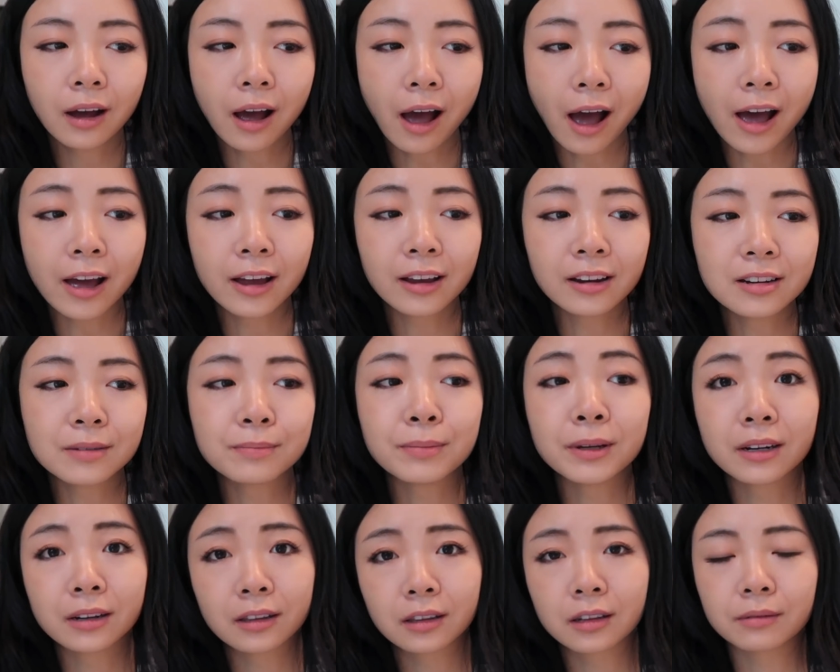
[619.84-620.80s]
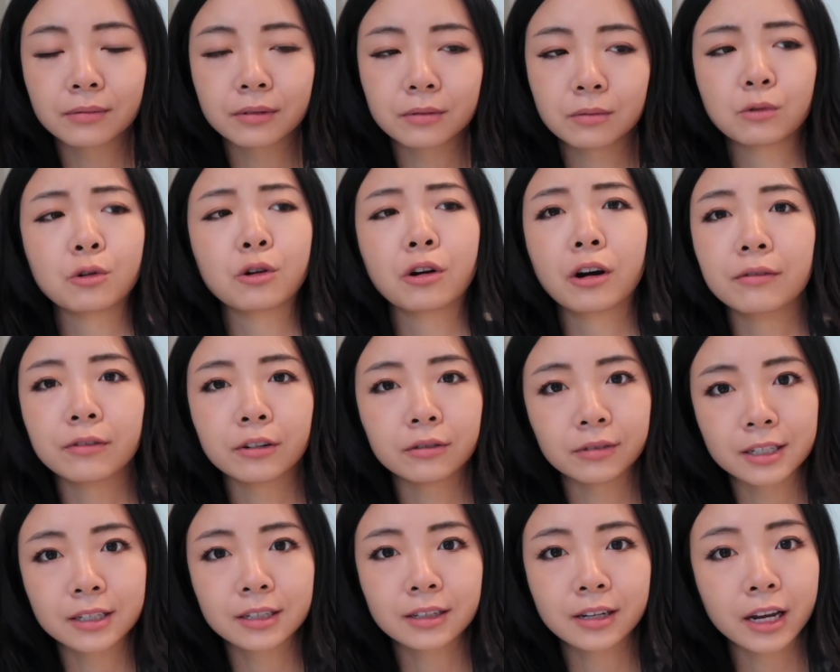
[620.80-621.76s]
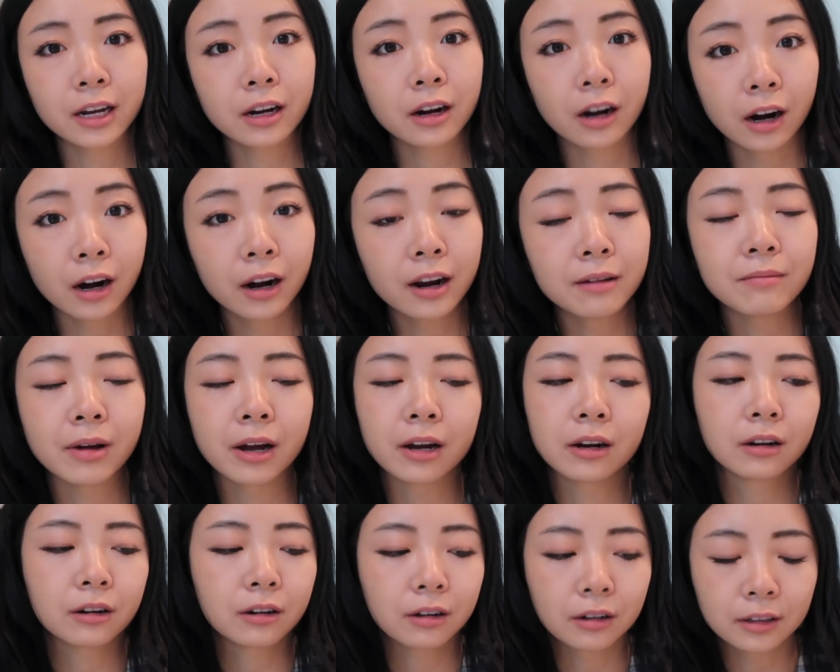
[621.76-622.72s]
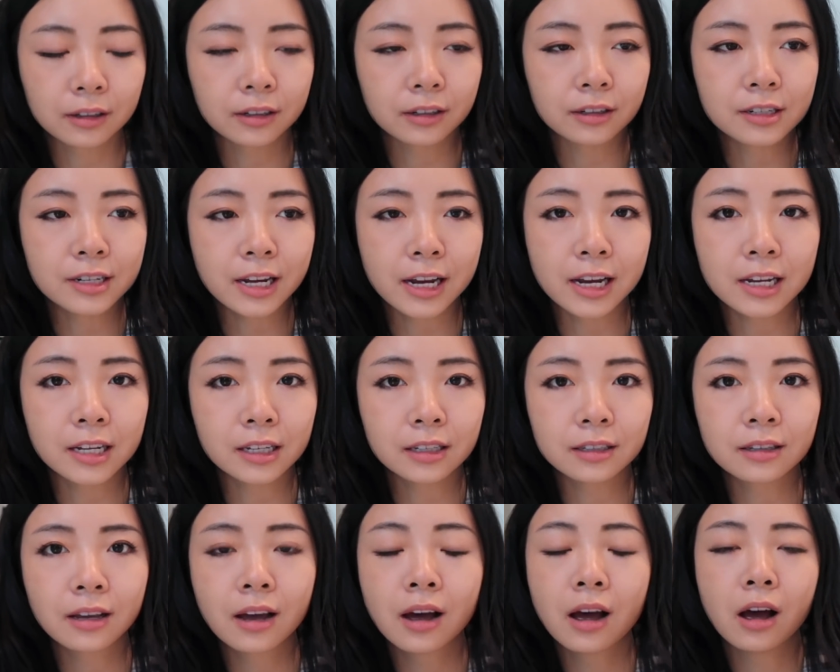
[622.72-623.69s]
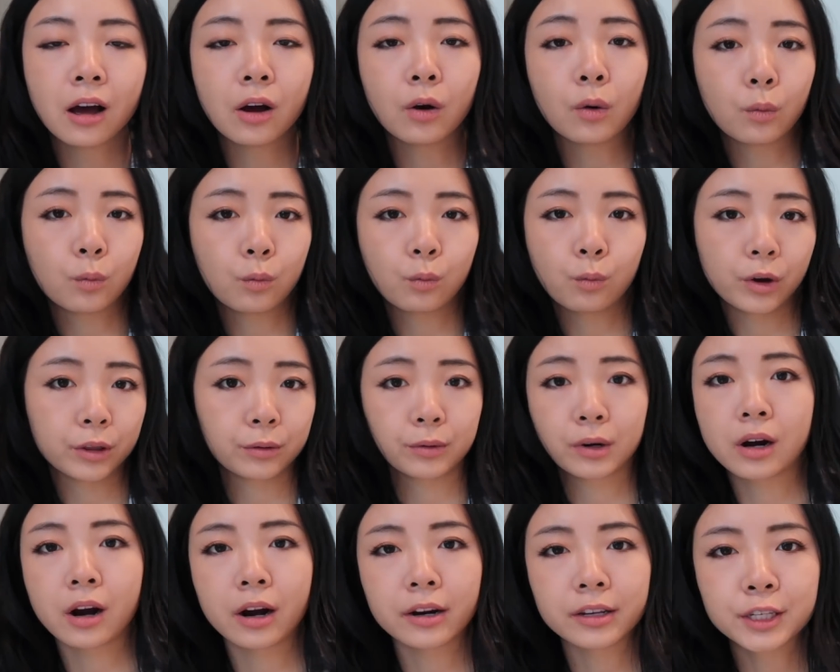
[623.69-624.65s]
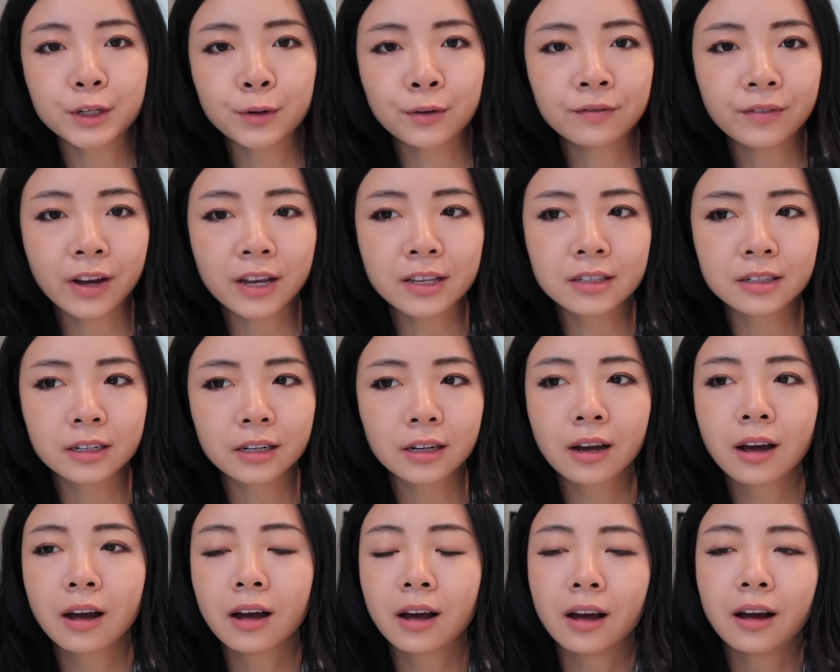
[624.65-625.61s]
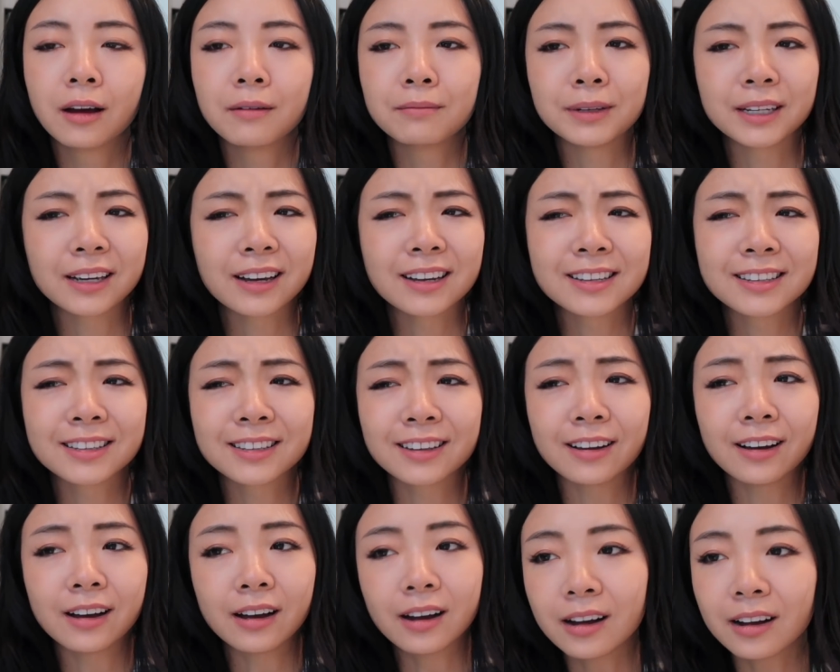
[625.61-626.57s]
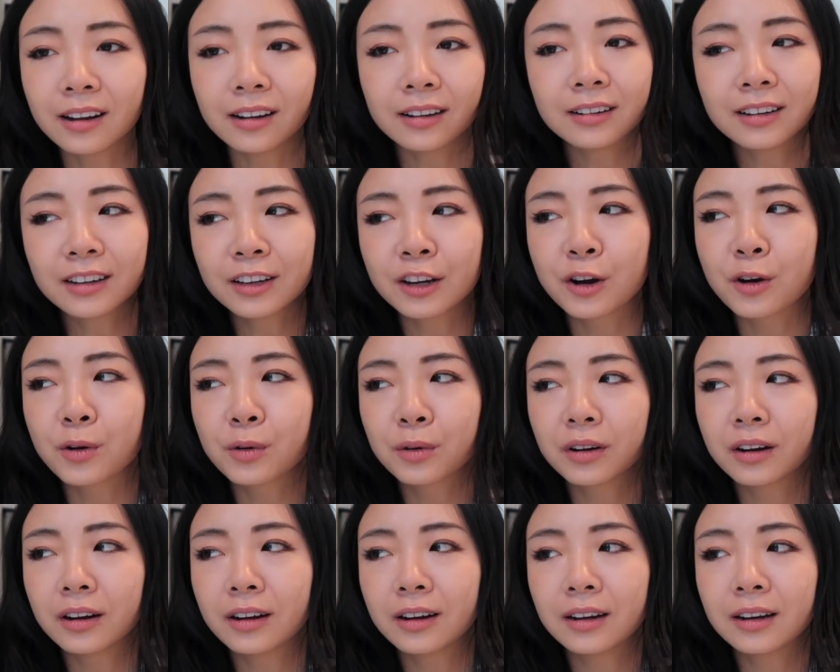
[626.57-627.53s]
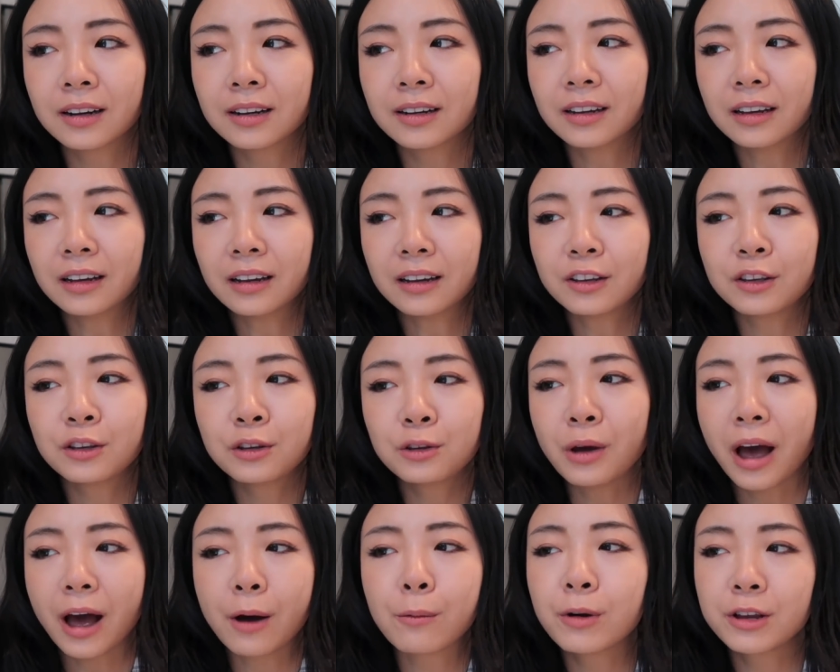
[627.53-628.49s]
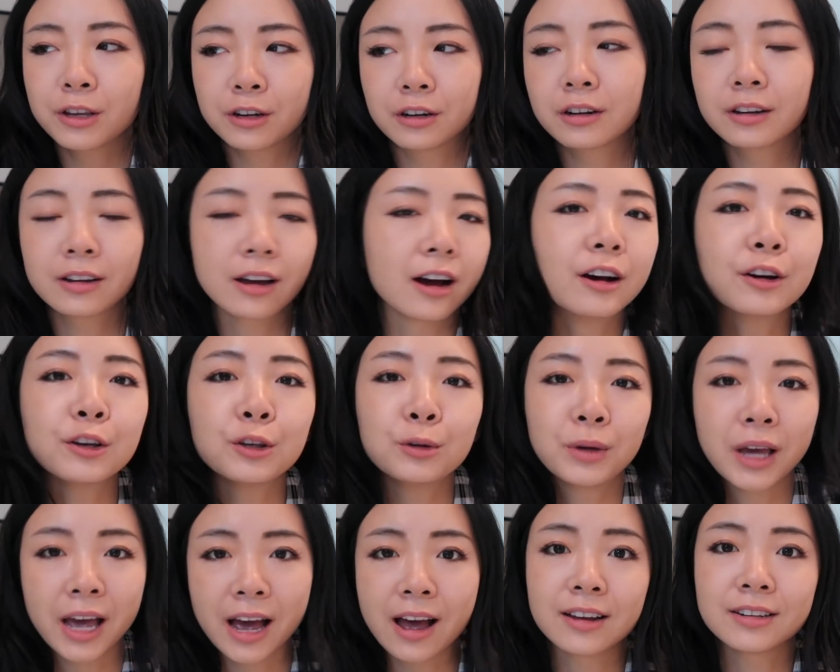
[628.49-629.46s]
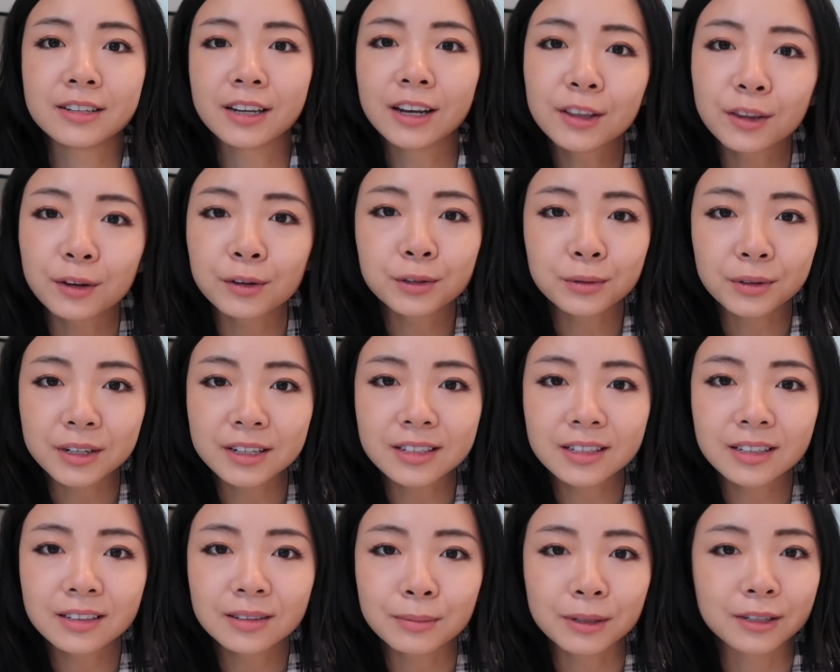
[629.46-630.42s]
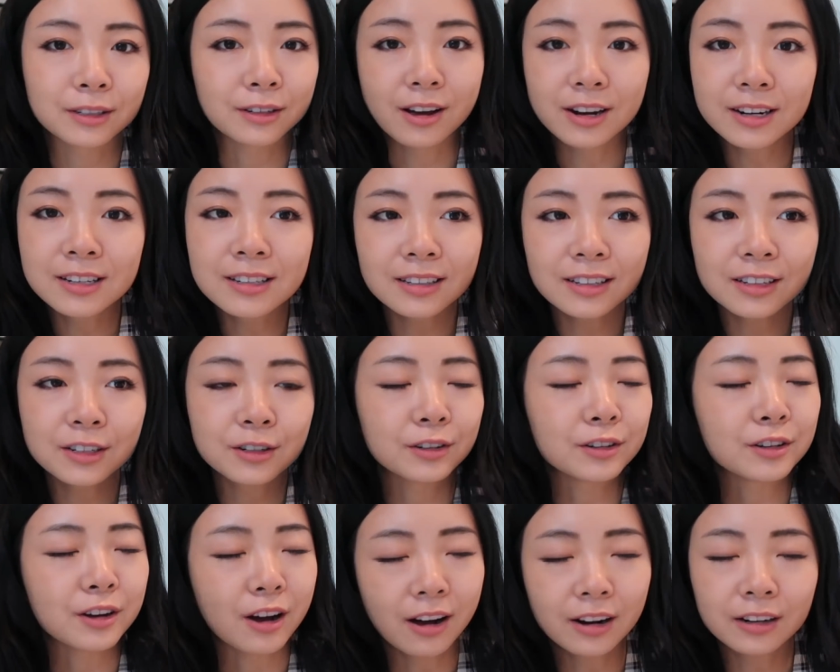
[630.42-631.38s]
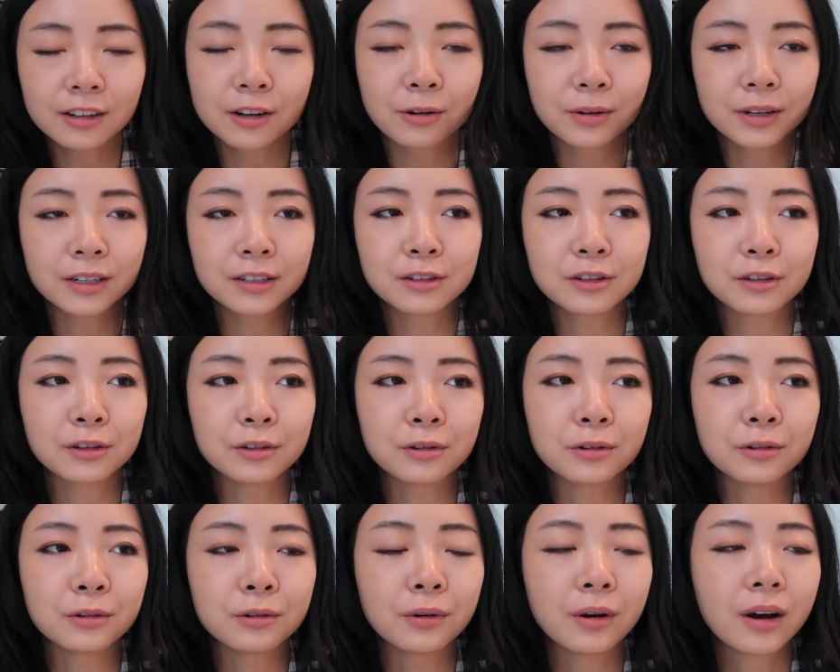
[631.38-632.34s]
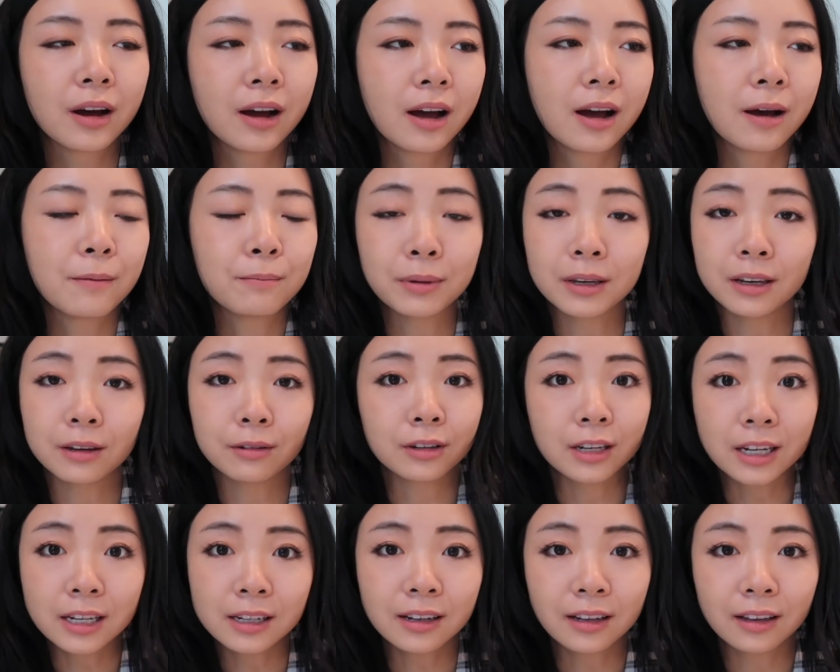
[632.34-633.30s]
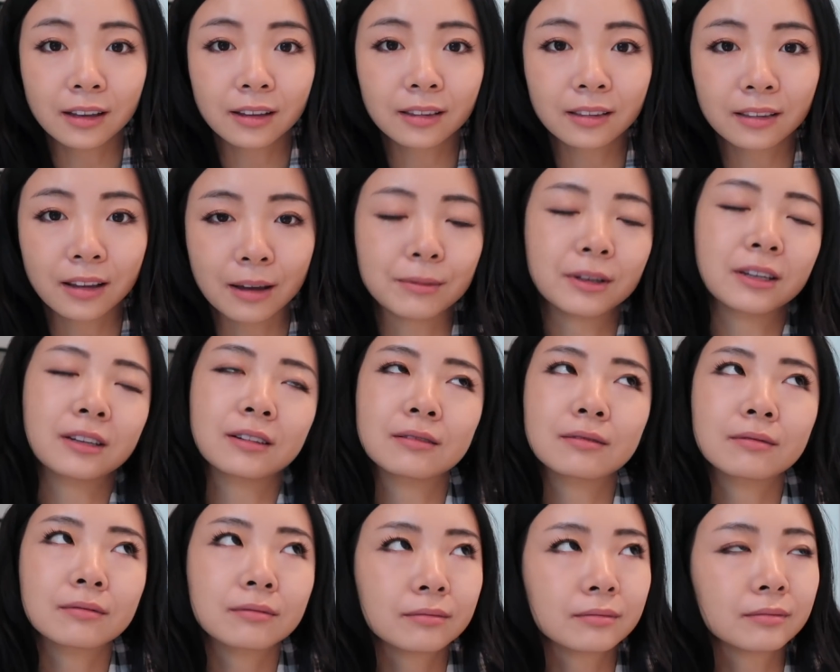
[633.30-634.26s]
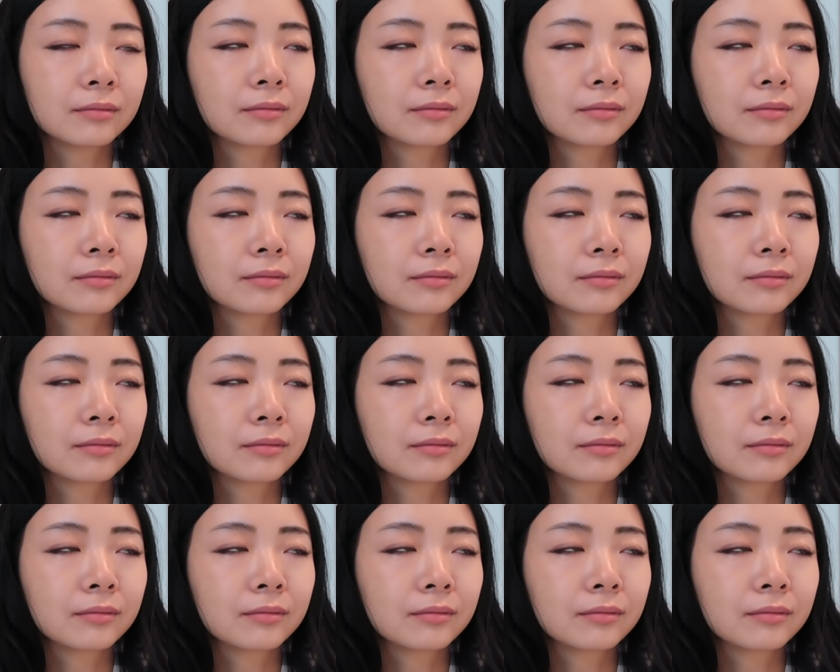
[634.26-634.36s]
and been a little bit more of a risk taker in my earlier days with regards to investing. Because, you know, when you're young, you can take those risks because honestly, you're not going to be needing, I mean,